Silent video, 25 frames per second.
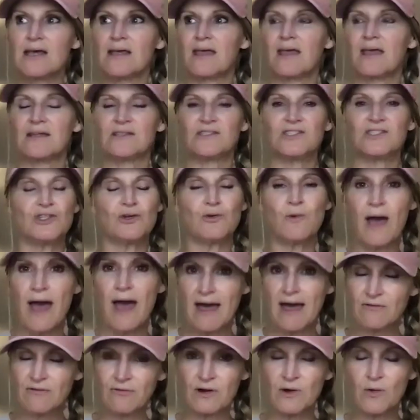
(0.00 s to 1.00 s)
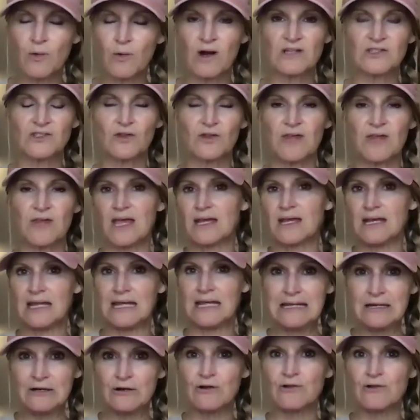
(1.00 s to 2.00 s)
gets you everywhere so they can
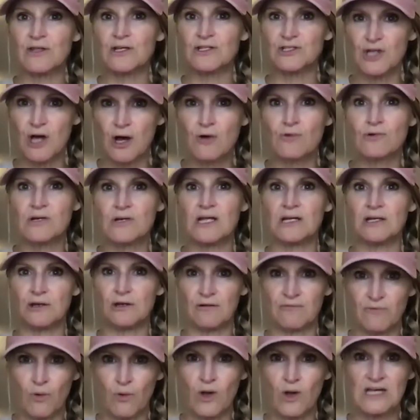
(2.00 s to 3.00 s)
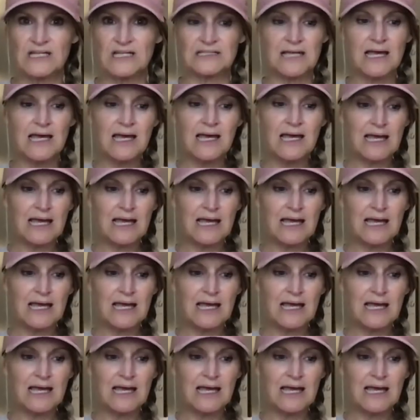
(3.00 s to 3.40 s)
hear the tone in your voice.